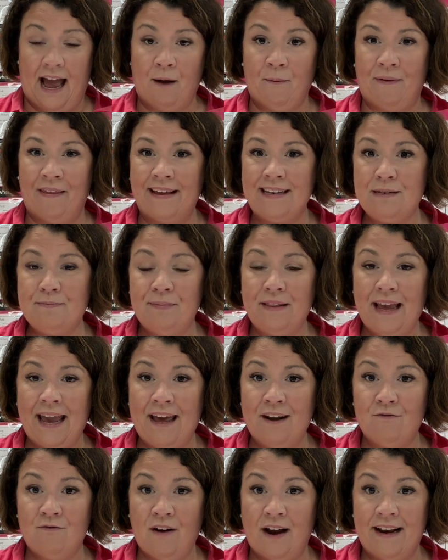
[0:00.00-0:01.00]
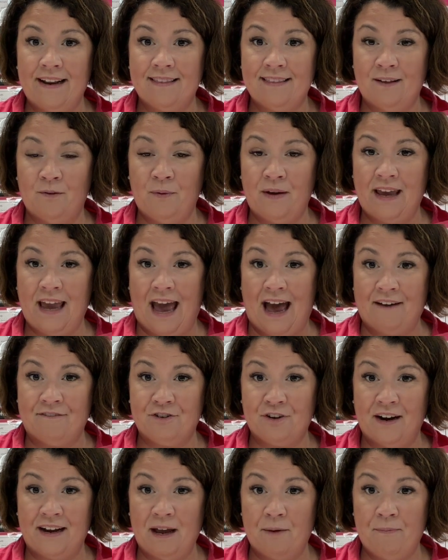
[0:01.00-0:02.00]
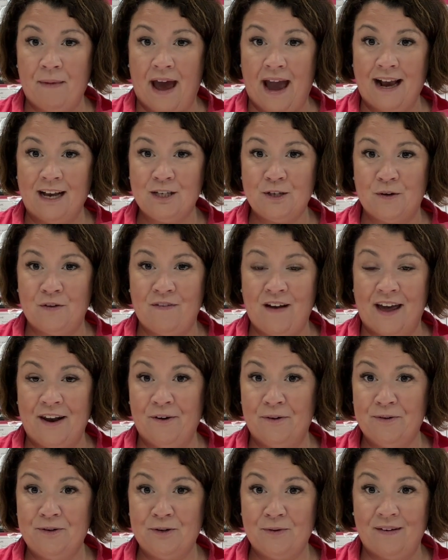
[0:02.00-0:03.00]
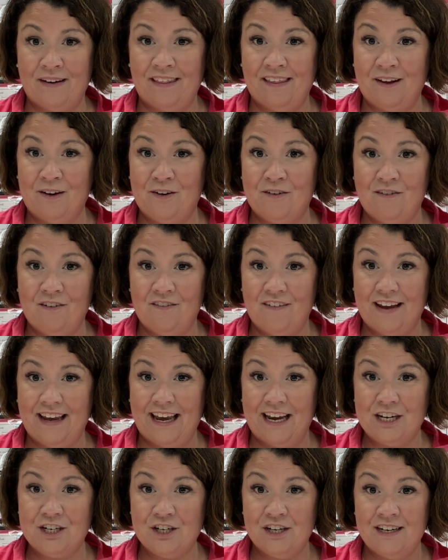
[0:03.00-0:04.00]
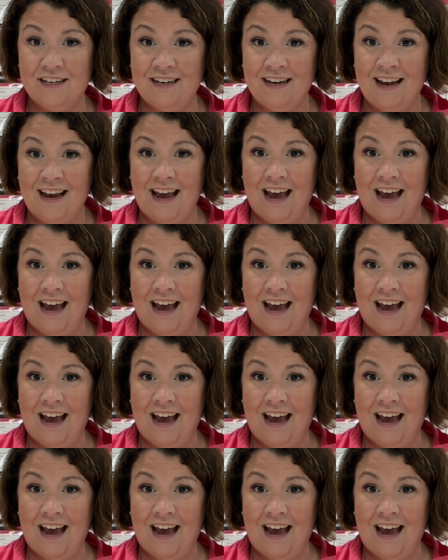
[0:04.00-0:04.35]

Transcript: I would like to plan right the week after I get back, so if I don't do anything over vacation,